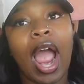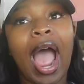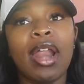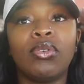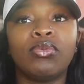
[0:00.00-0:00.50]

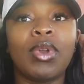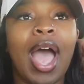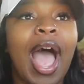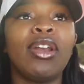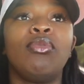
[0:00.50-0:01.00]
I
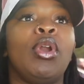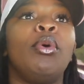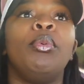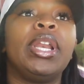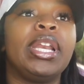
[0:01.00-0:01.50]
don't know
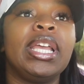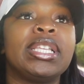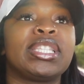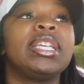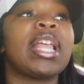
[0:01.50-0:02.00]
what it
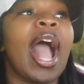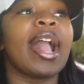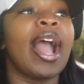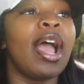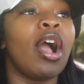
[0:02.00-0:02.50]
is, cause I
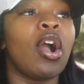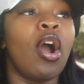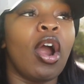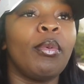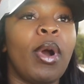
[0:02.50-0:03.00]
got a
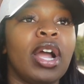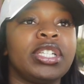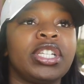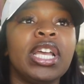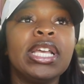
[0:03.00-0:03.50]
car wash